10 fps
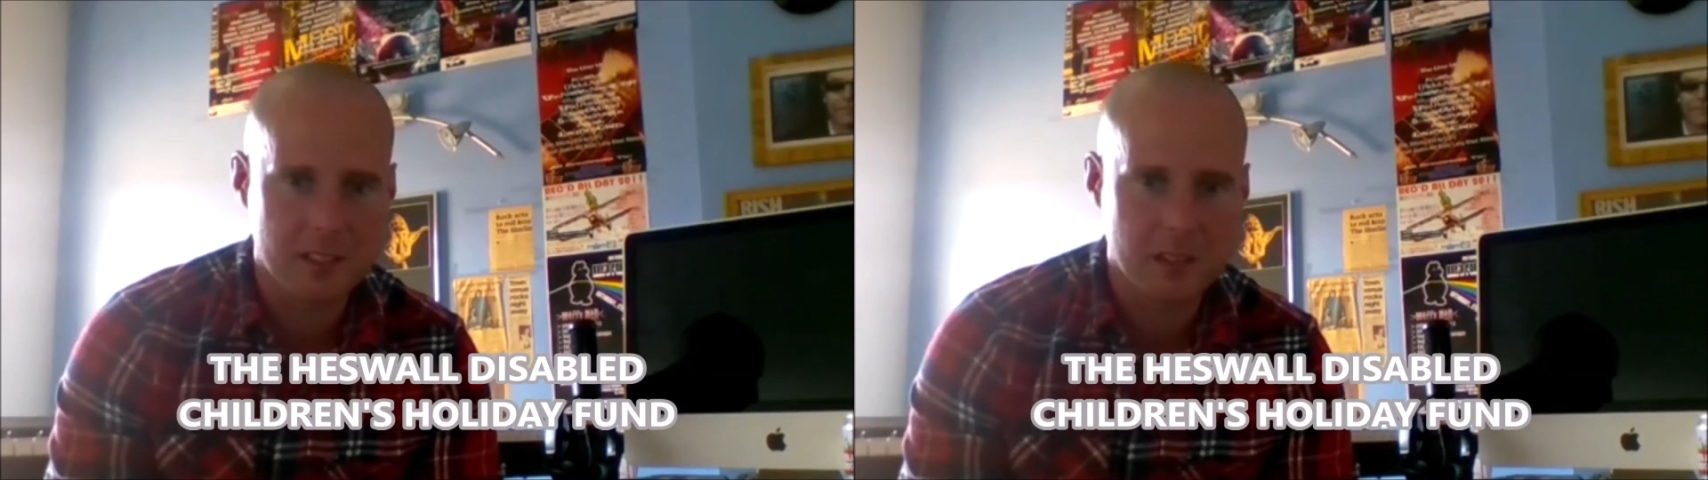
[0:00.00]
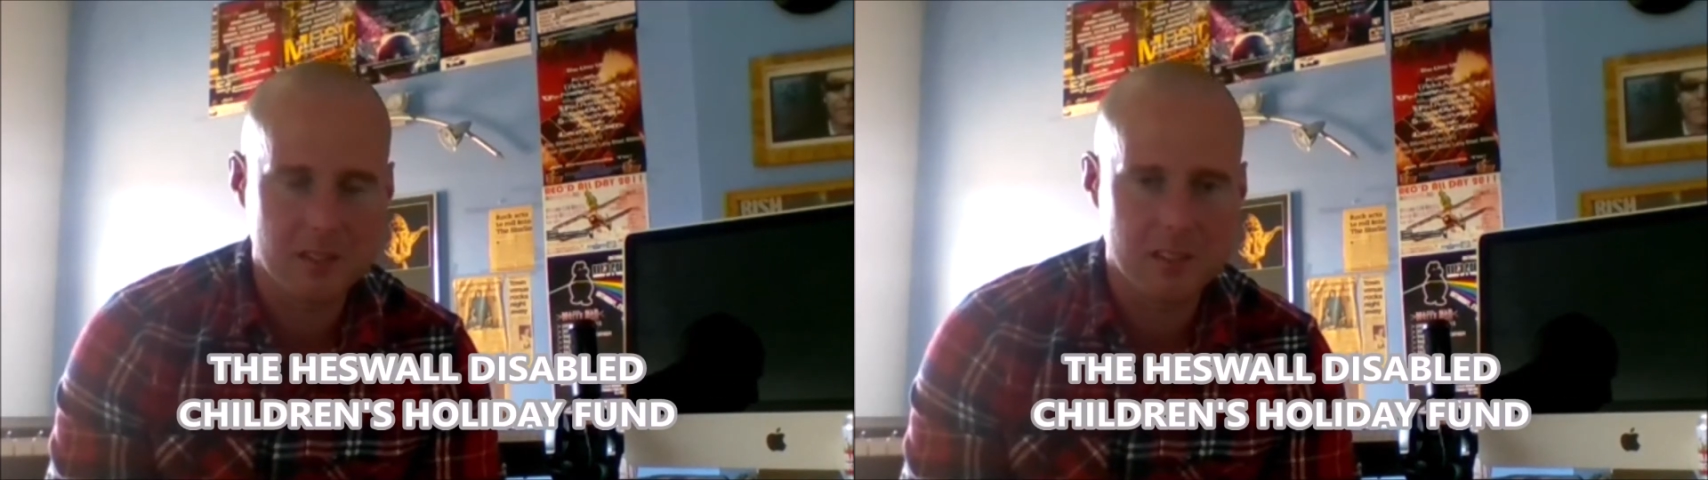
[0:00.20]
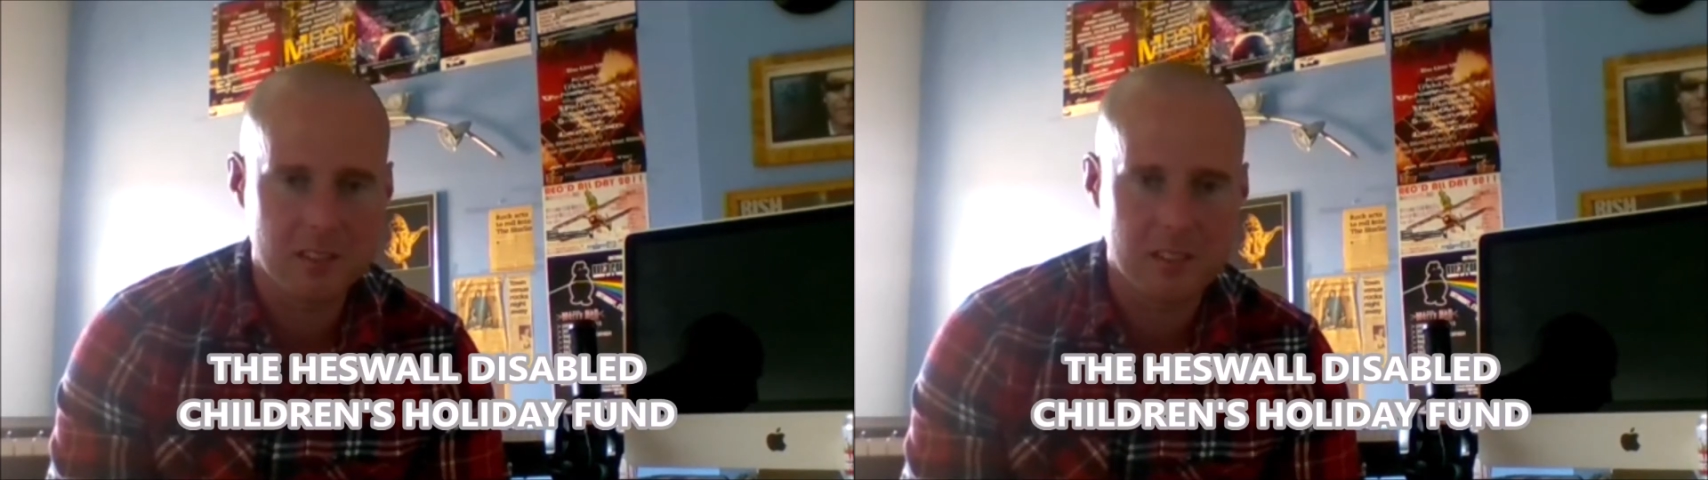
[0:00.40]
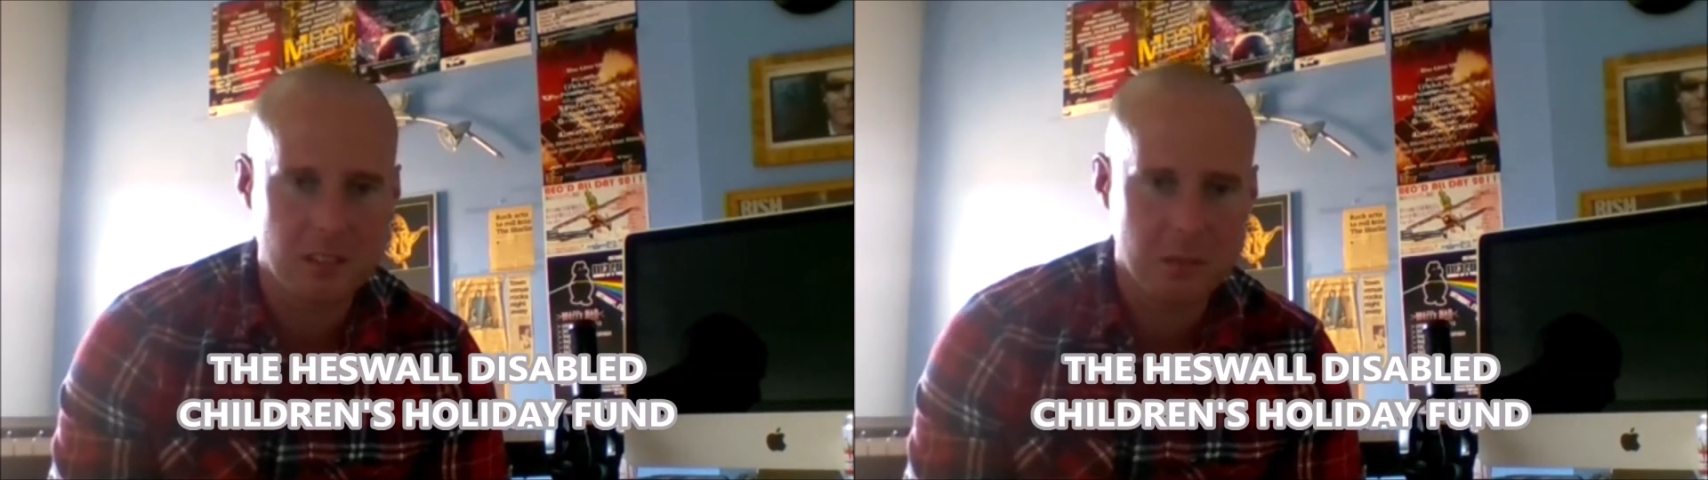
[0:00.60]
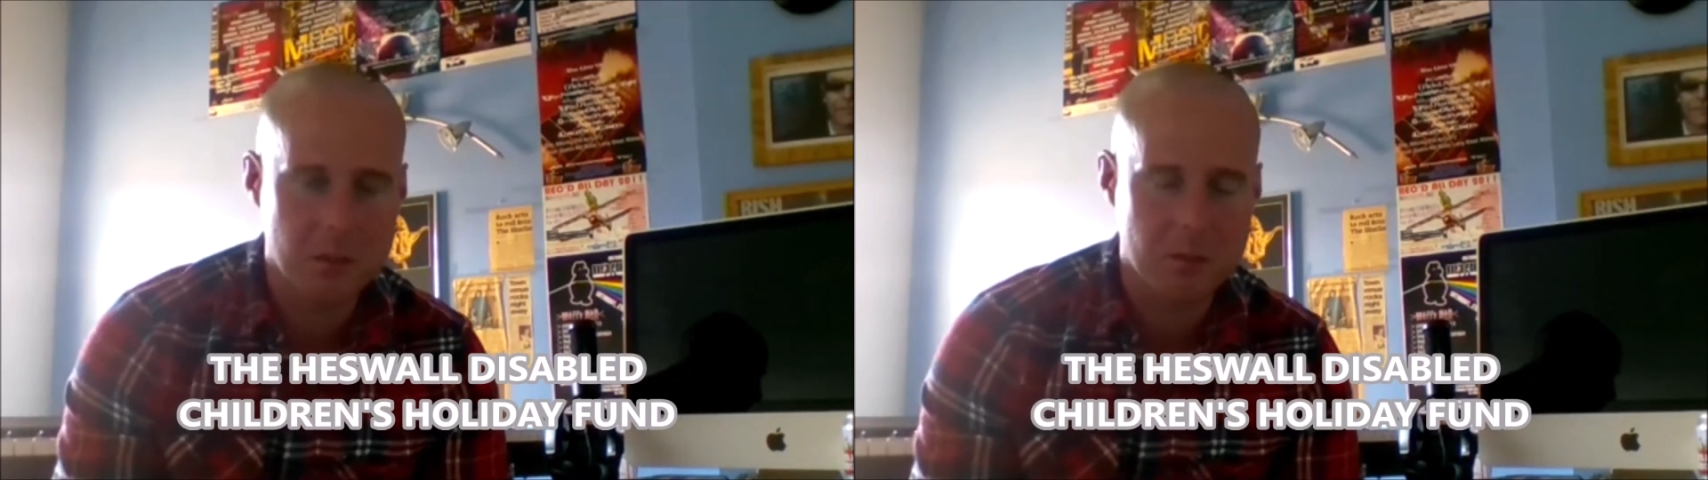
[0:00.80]
that
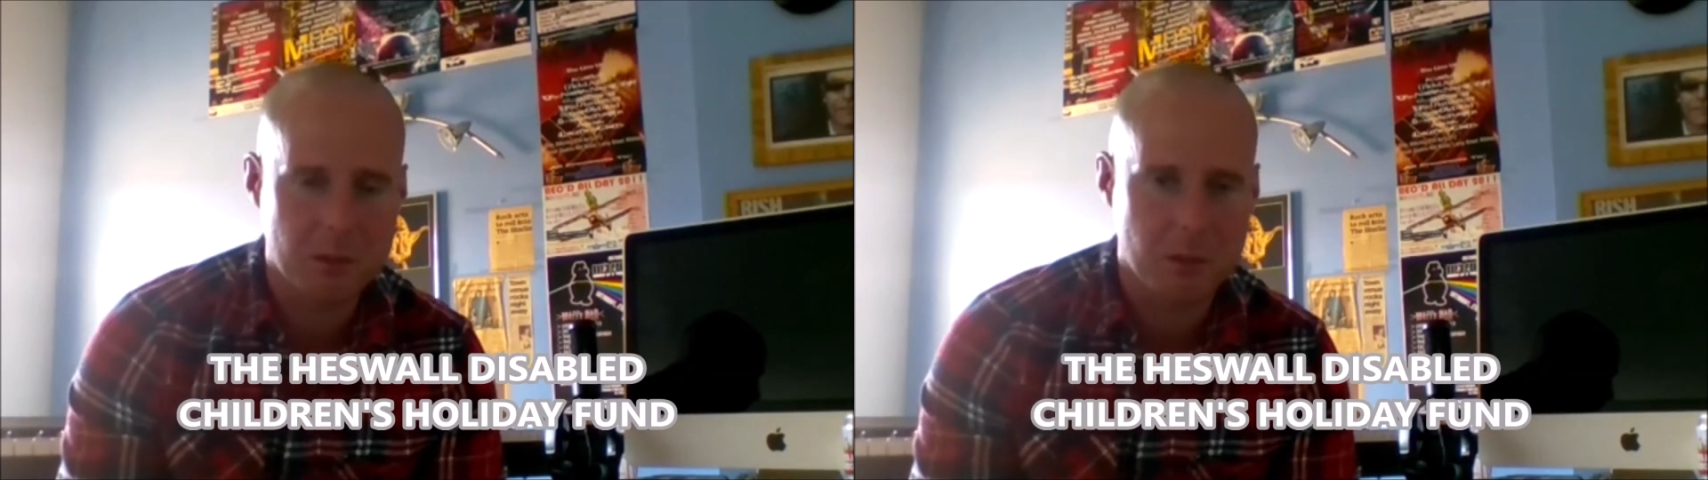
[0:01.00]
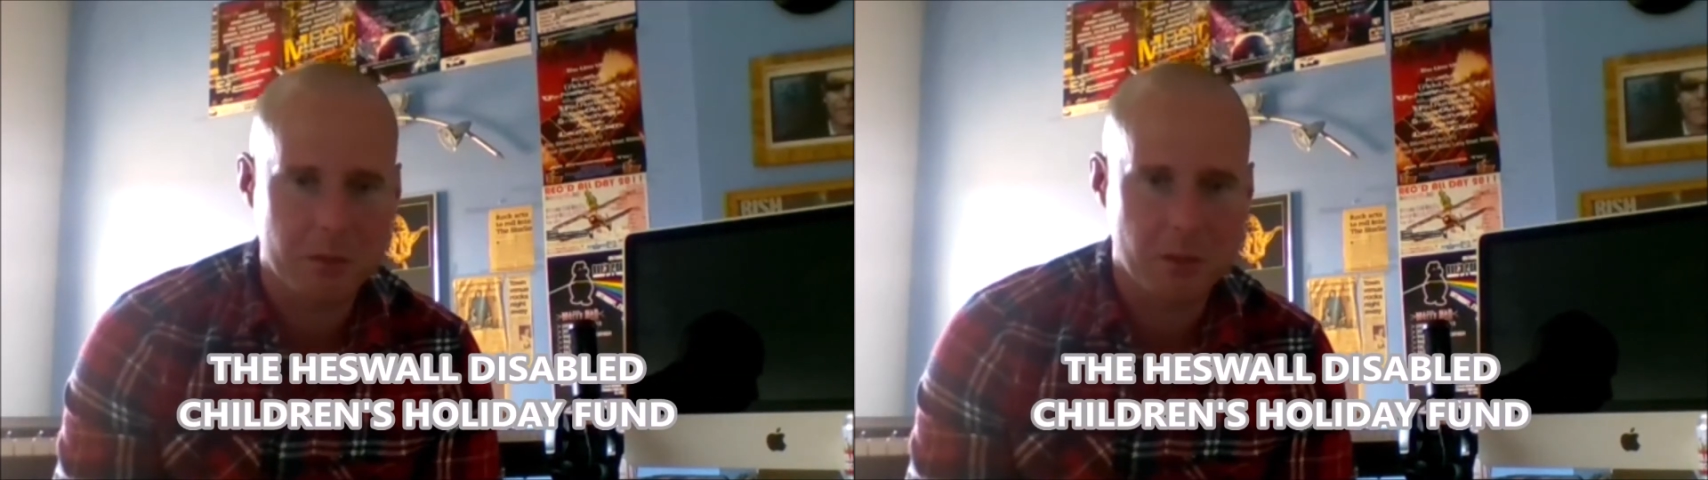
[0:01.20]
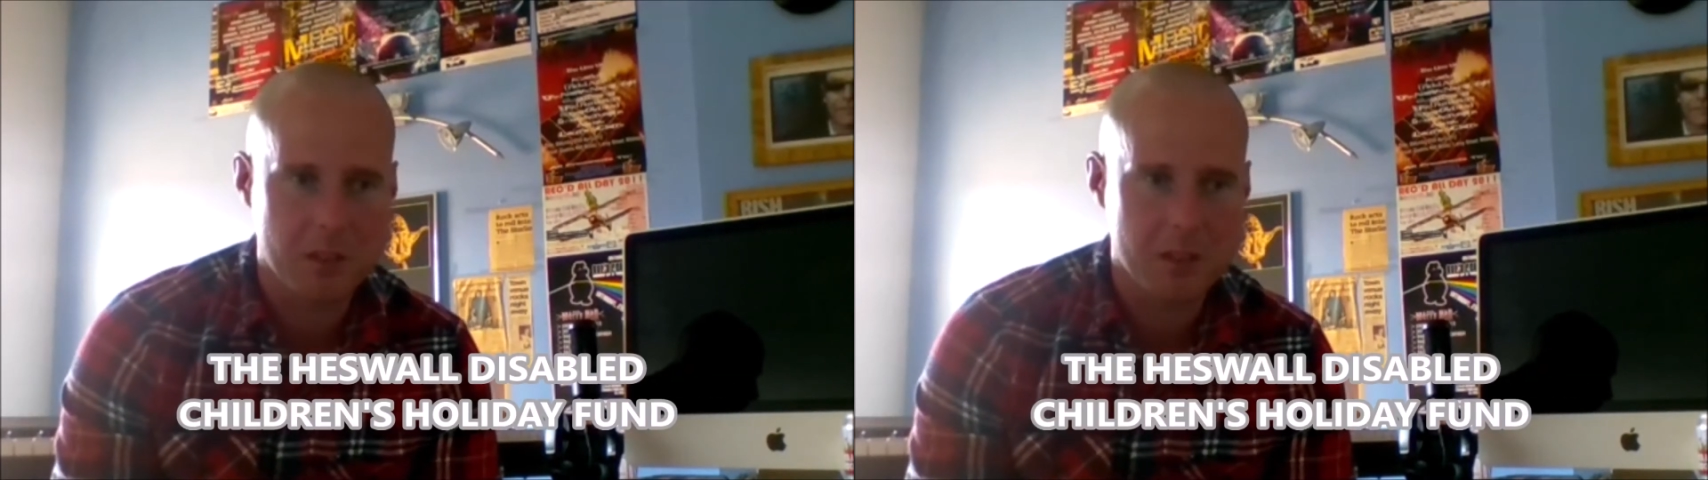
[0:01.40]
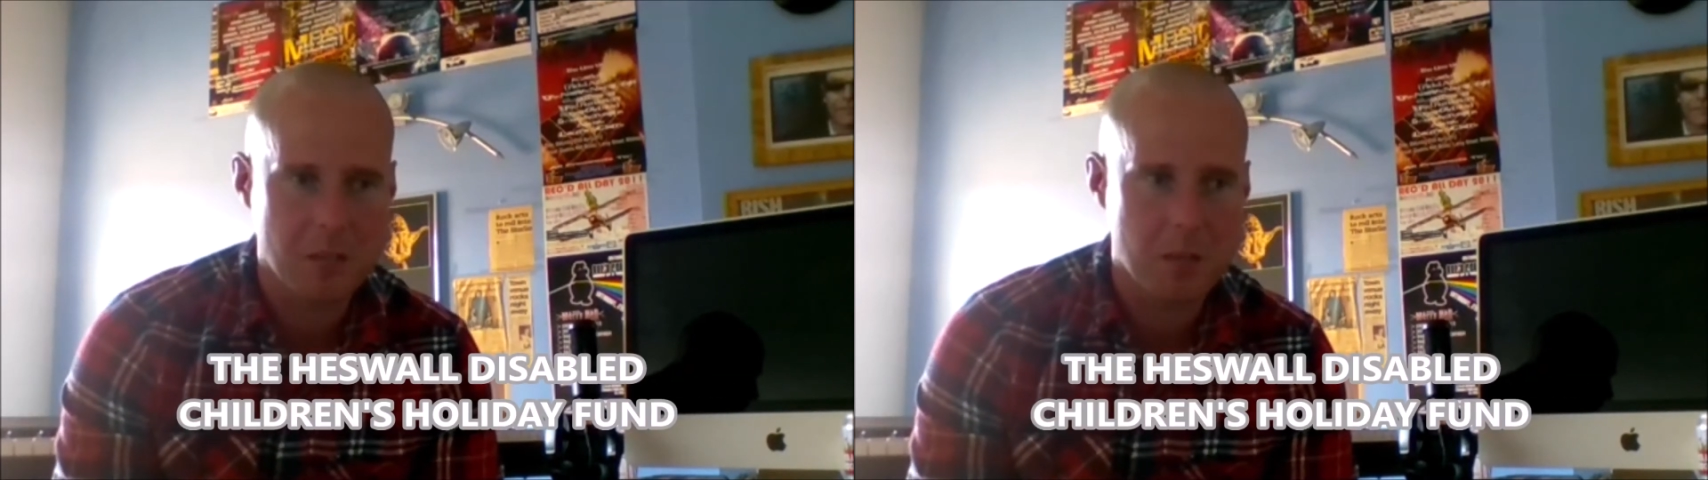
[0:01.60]
we've lost now.